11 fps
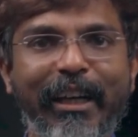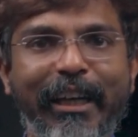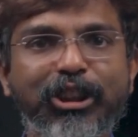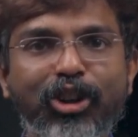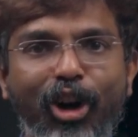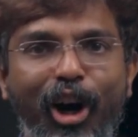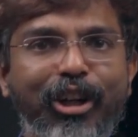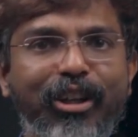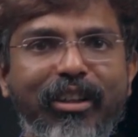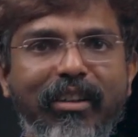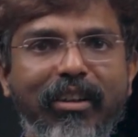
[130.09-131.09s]
is not
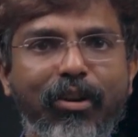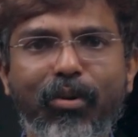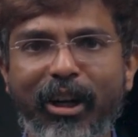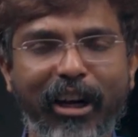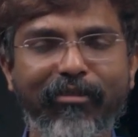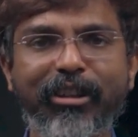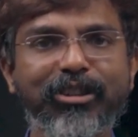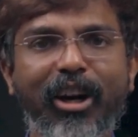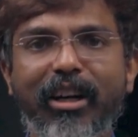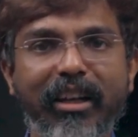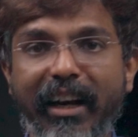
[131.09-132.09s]
good enough, it's
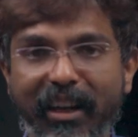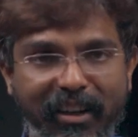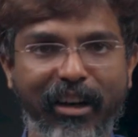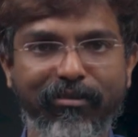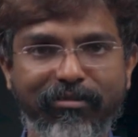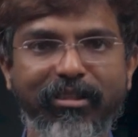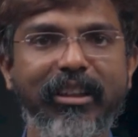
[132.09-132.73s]
not great enough.